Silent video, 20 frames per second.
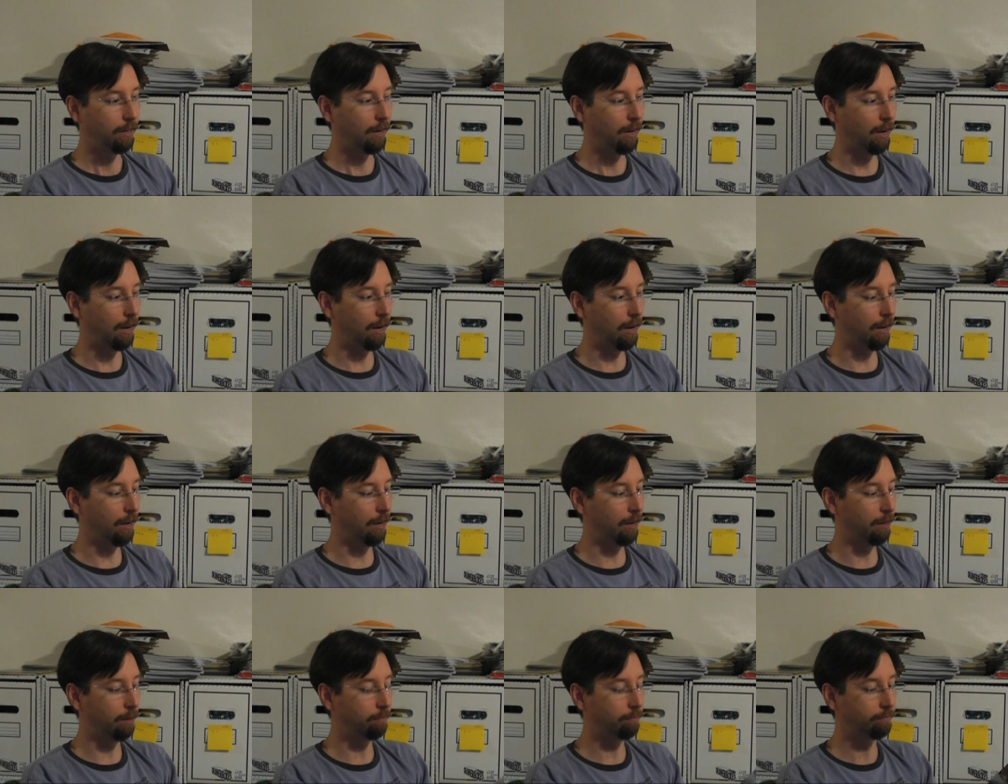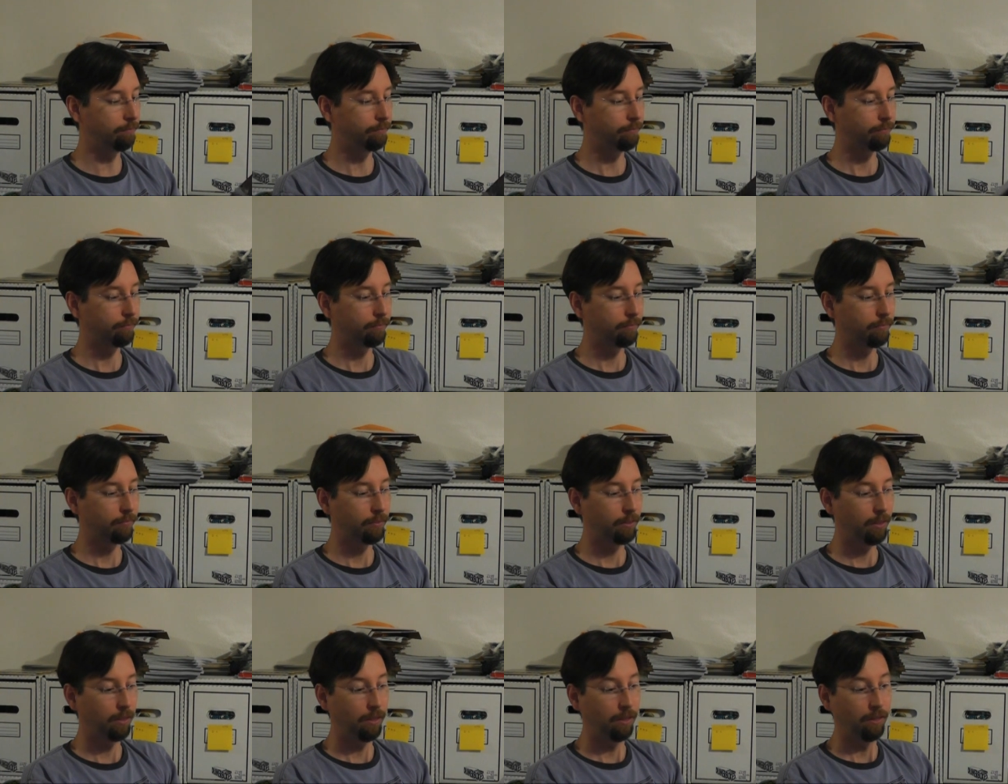Um,
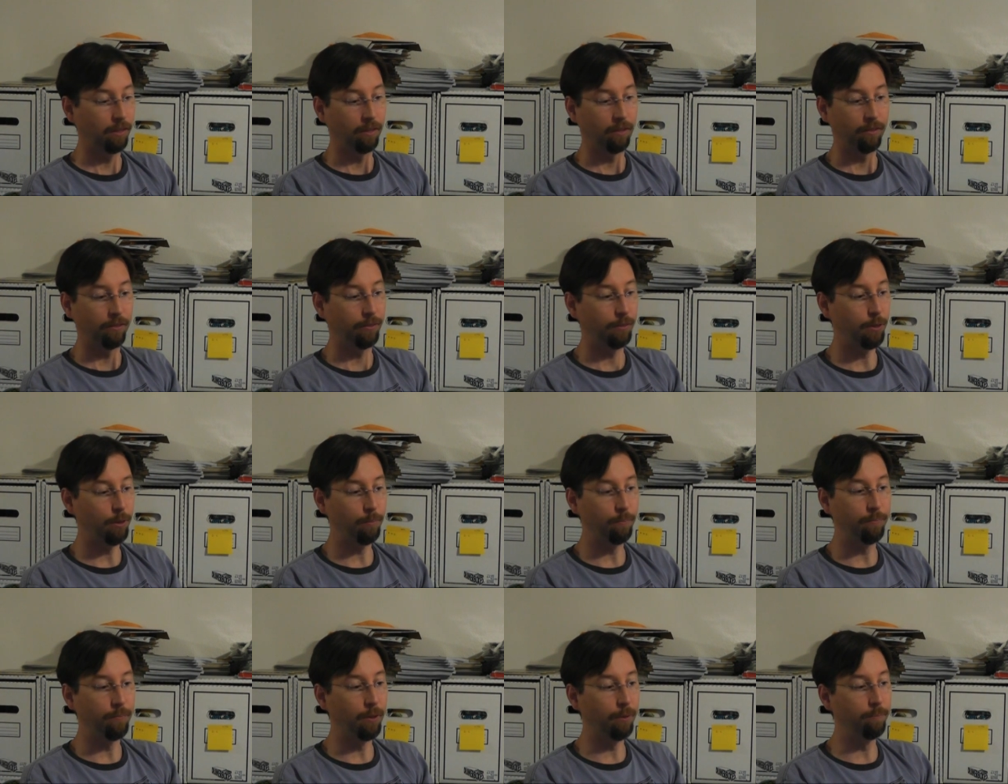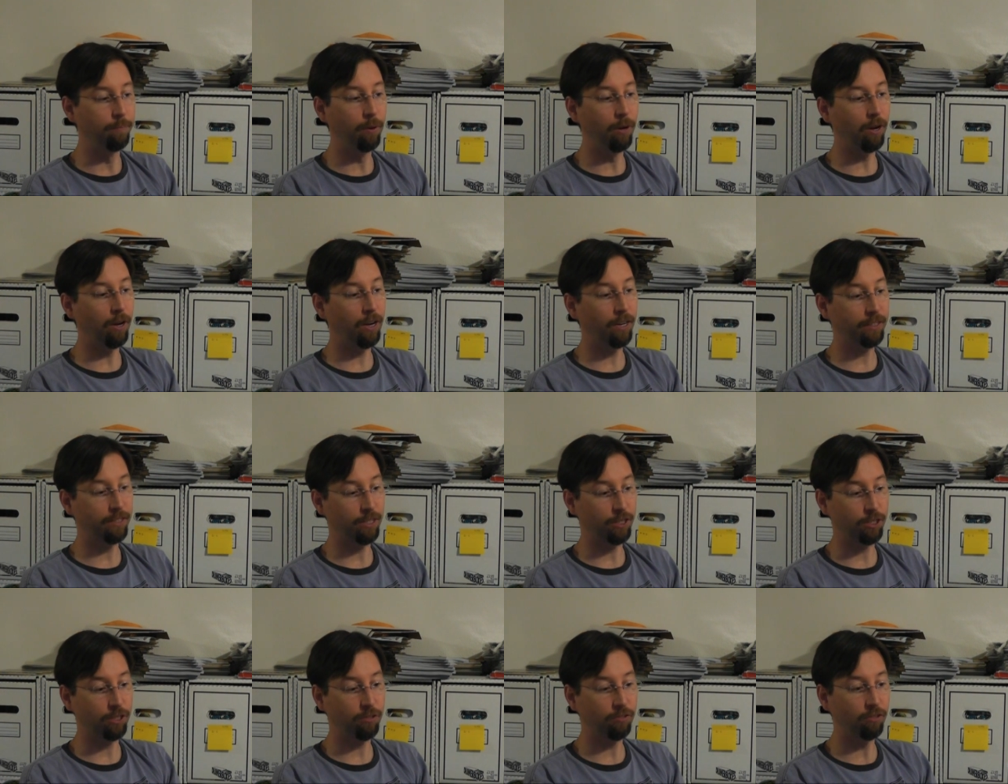the, the book,
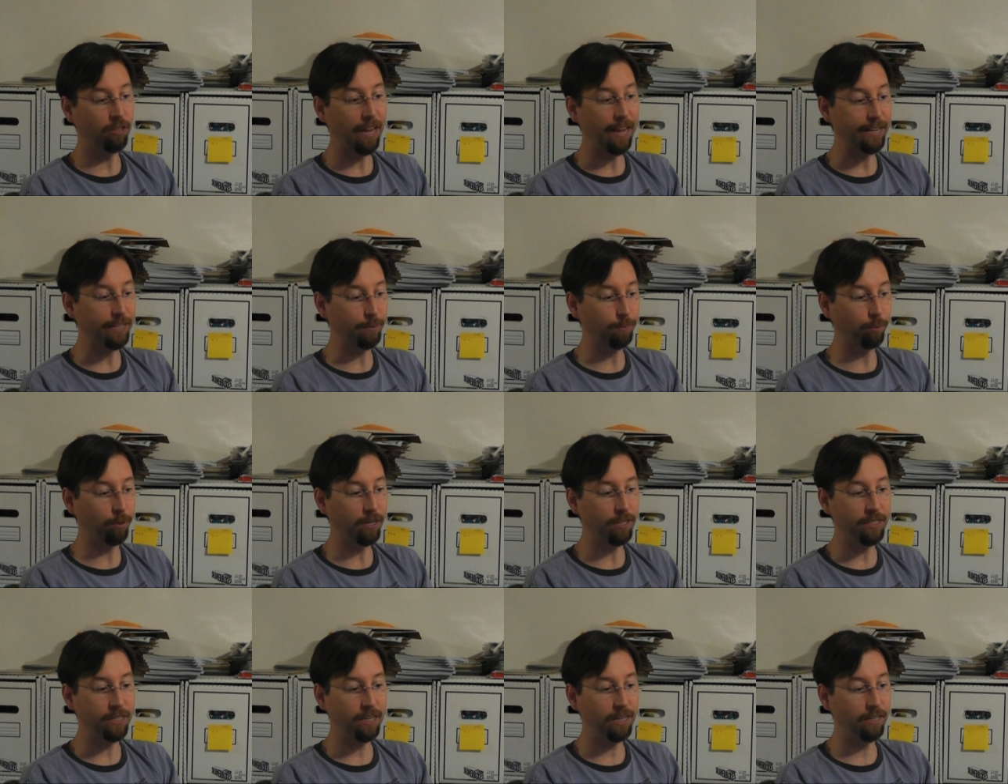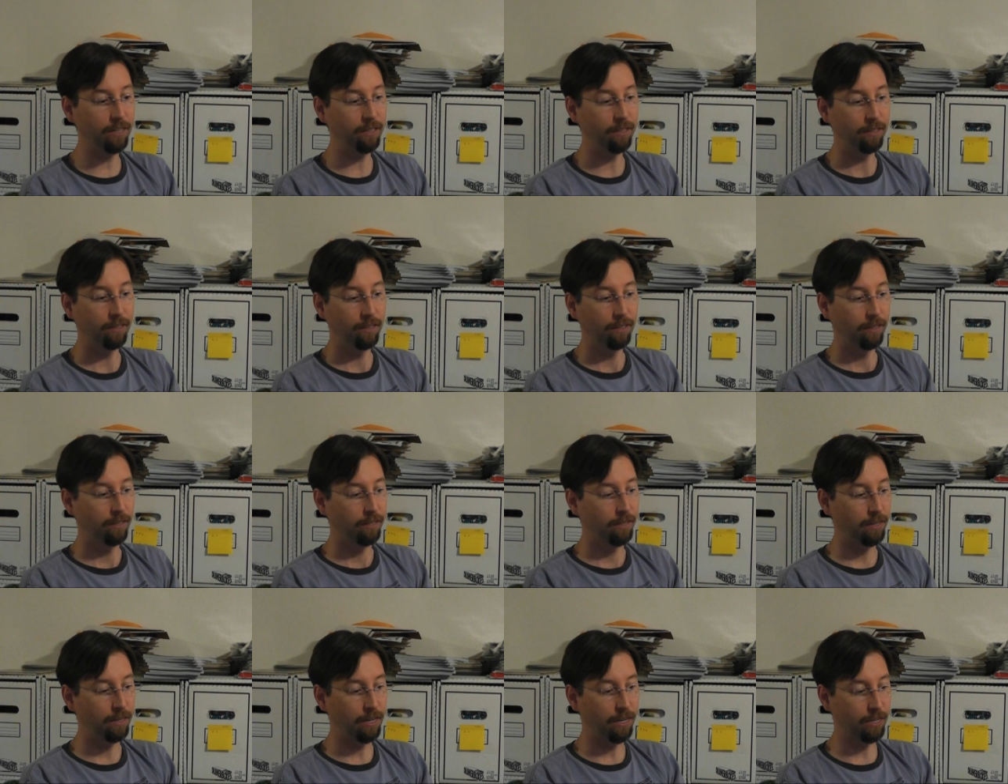this latest printing
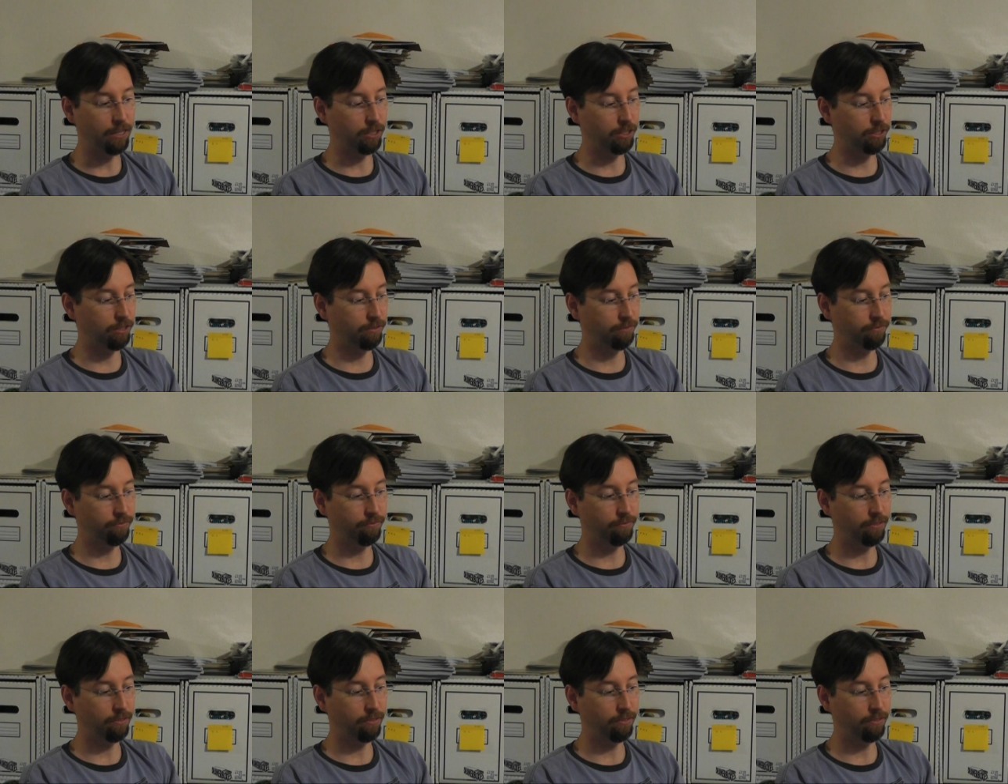is